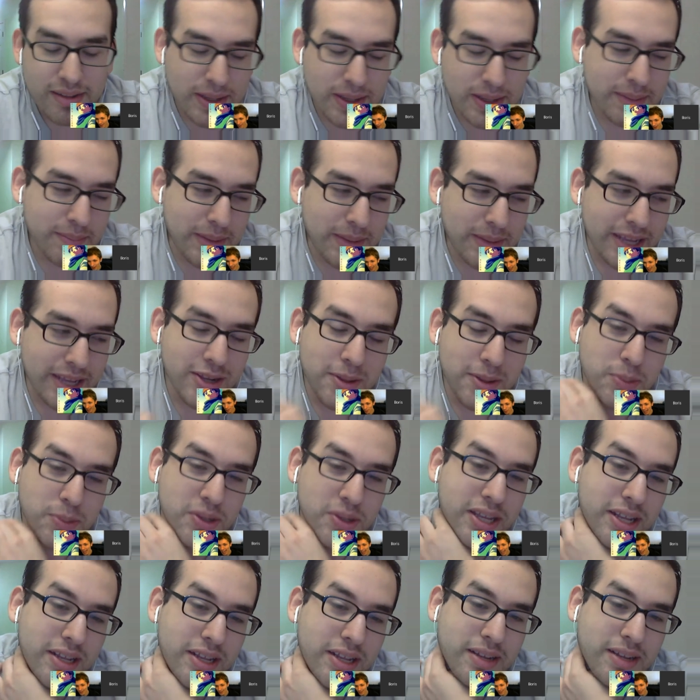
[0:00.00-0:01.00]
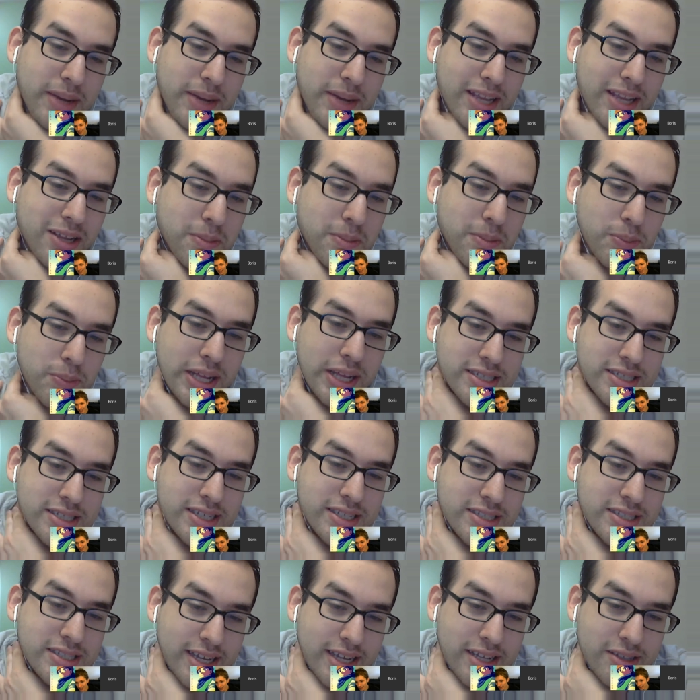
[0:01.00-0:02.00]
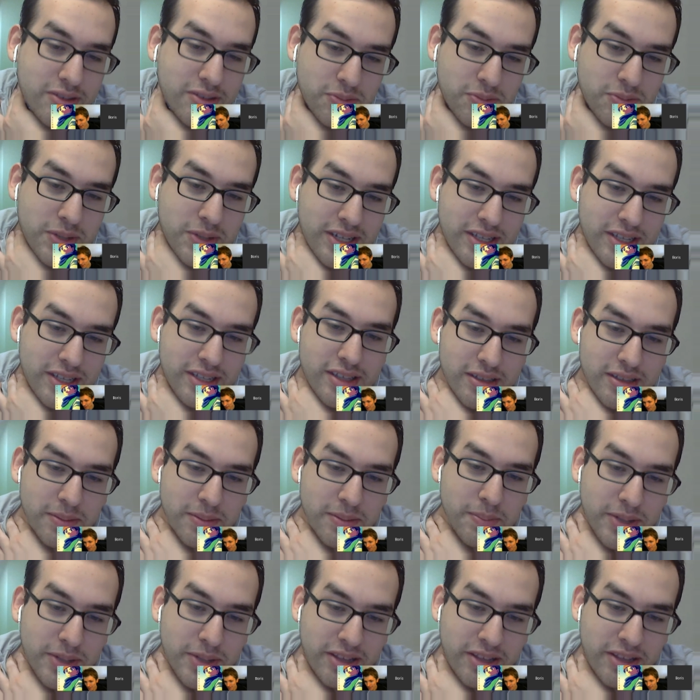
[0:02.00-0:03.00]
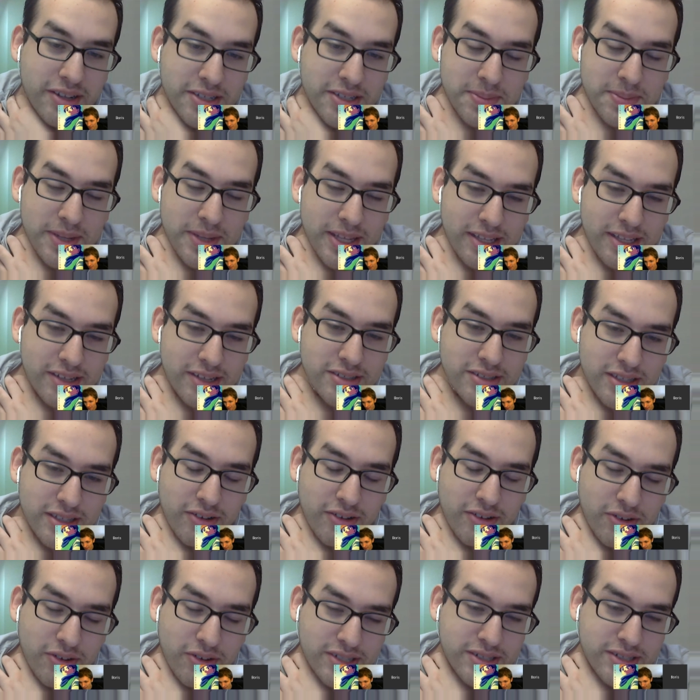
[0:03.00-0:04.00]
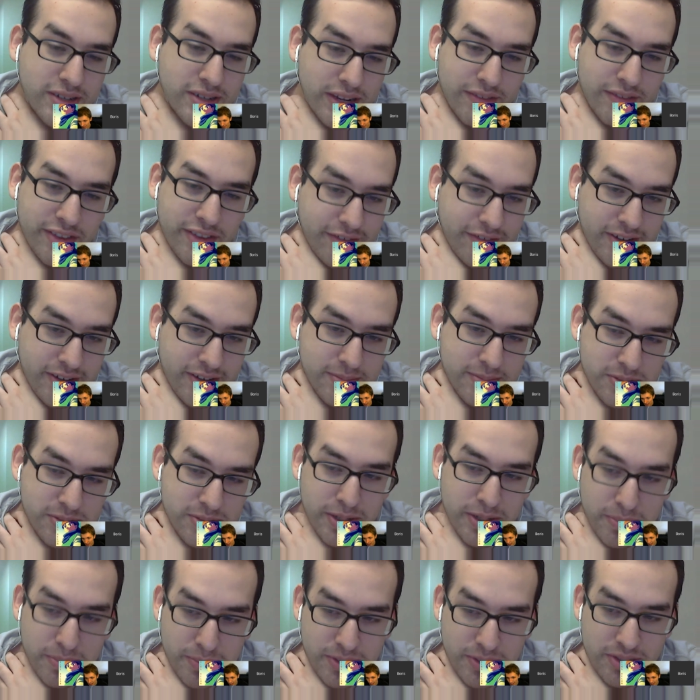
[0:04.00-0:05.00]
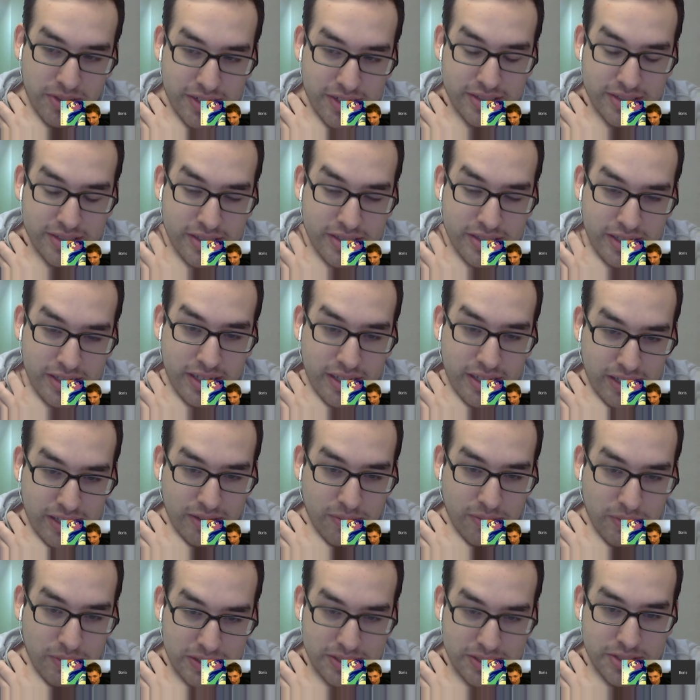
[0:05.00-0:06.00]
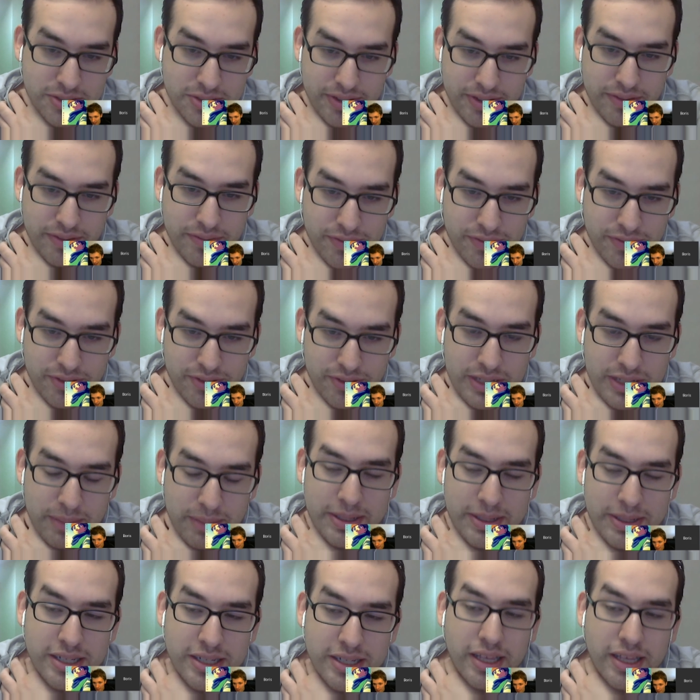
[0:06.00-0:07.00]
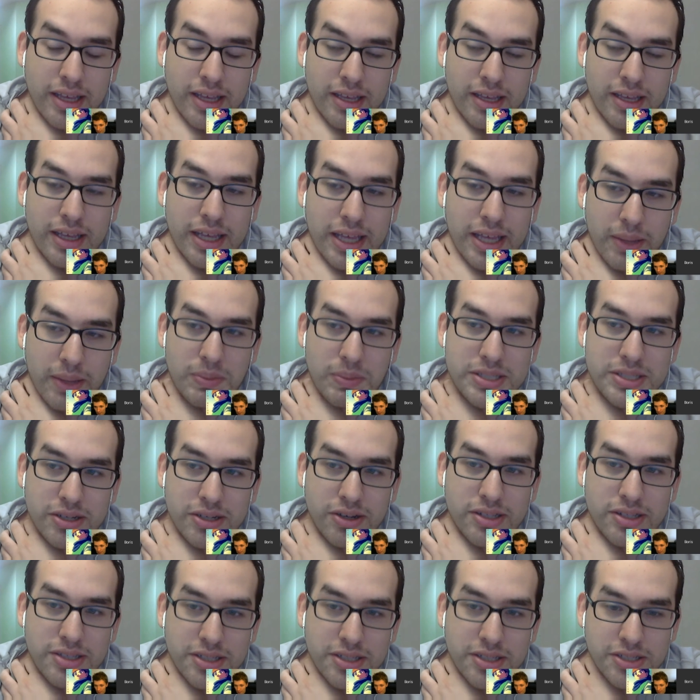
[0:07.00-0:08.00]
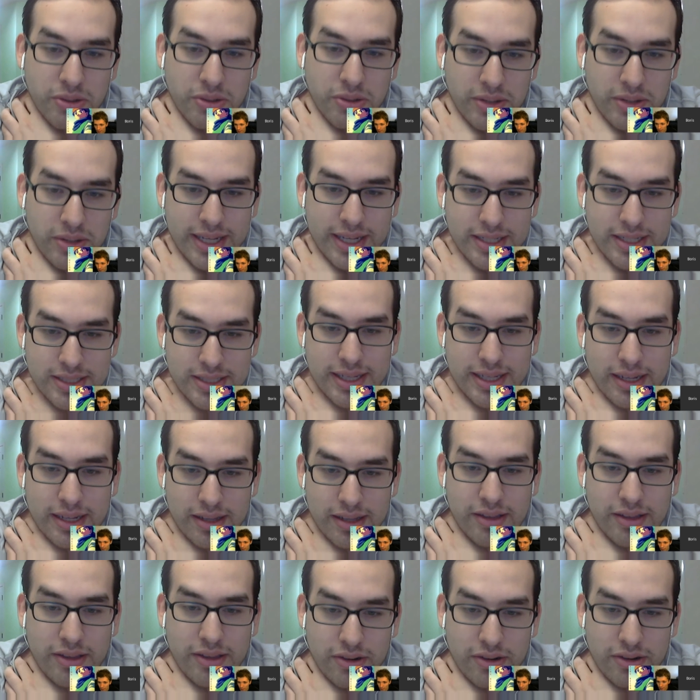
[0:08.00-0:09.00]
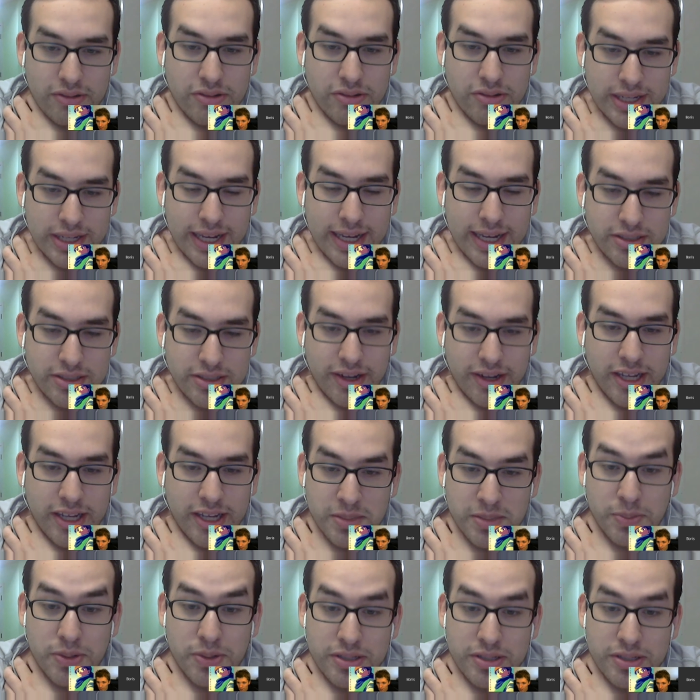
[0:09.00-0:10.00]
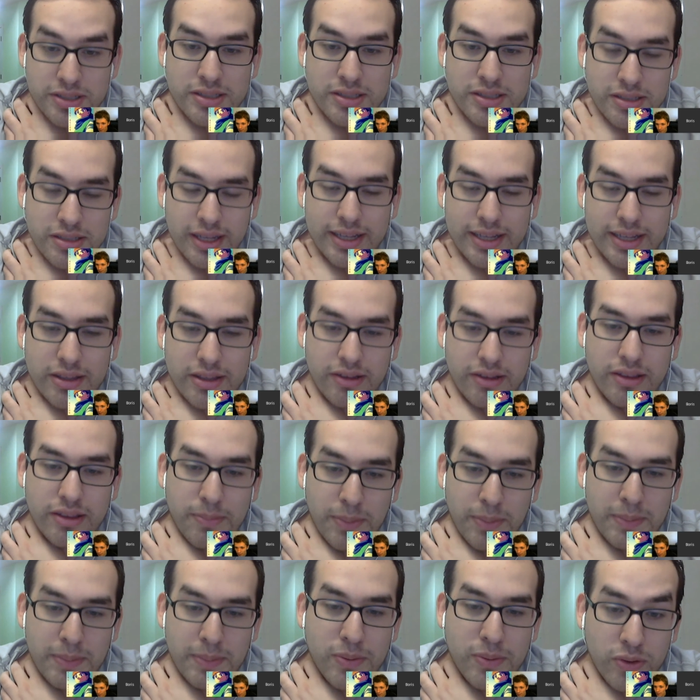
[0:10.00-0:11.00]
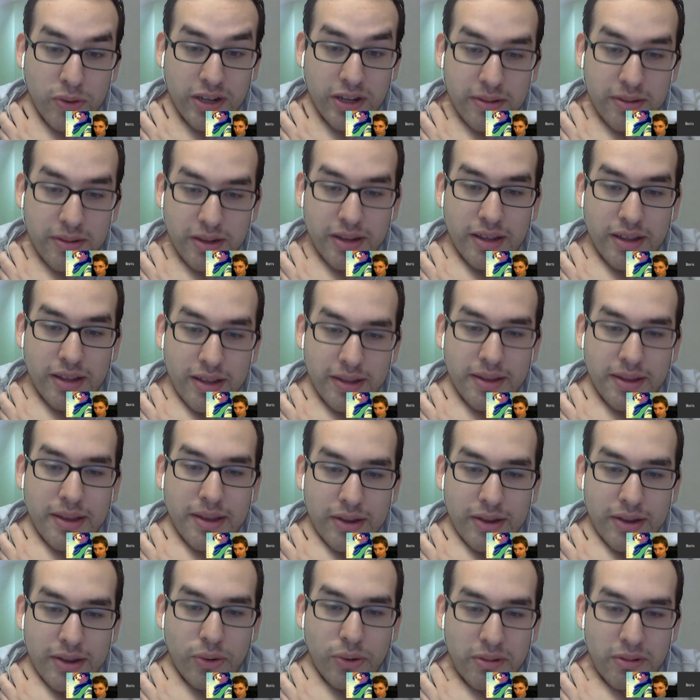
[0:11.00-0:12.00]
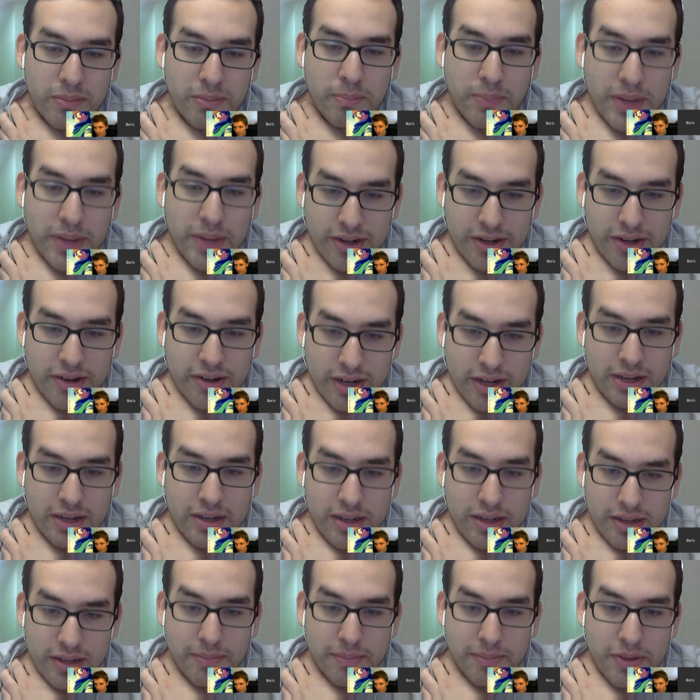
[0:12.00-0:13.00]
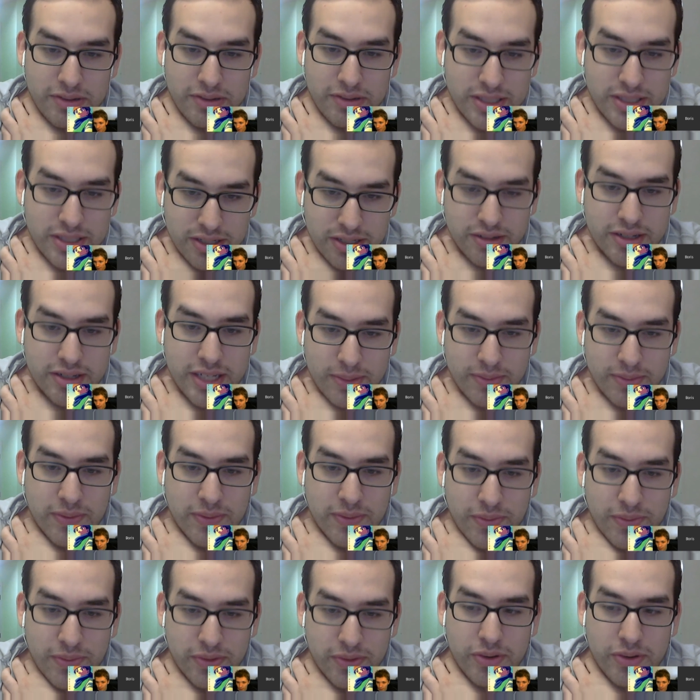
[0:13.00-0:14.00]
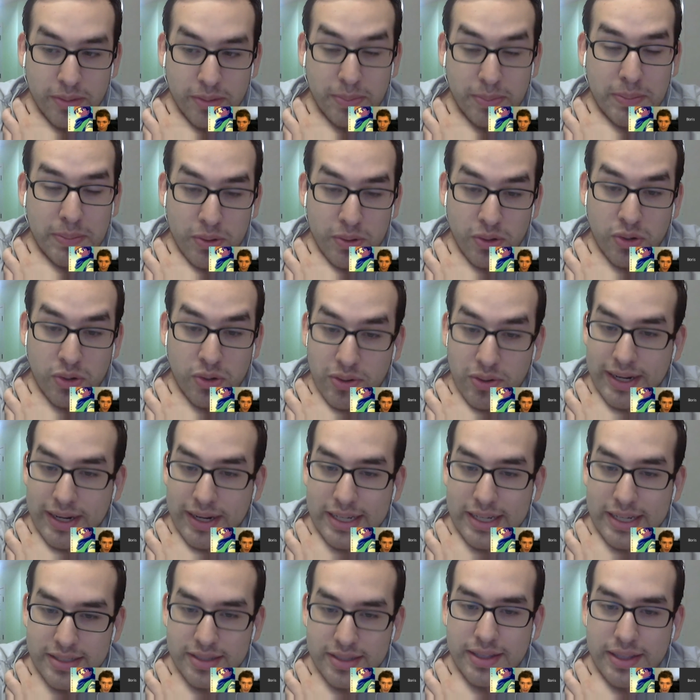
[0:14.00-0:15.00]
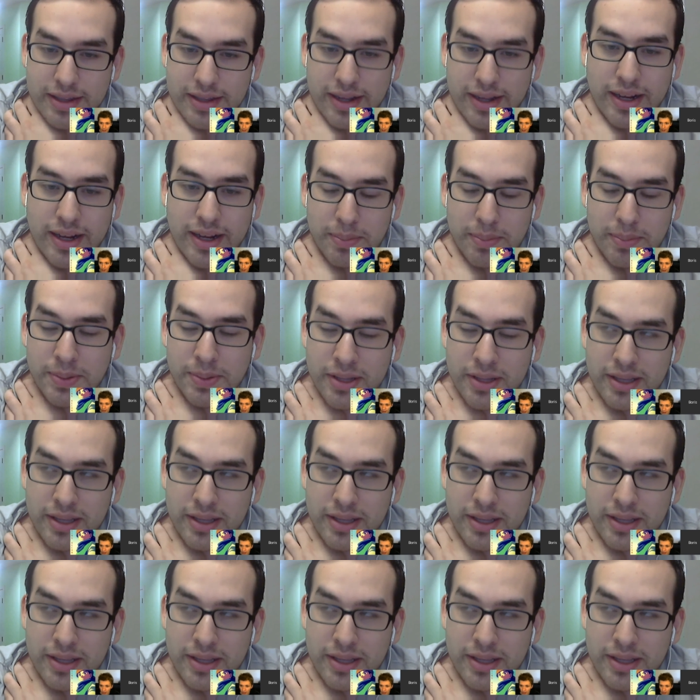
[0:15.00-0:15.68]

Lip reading: My complaint is he just had too many abilities, man. Oda should not have given him so many abilities with a string fruit. I mean, it was good to showcase that those guys are experts. Like the people who are better at using their devil fruit are the people who will rise to the top.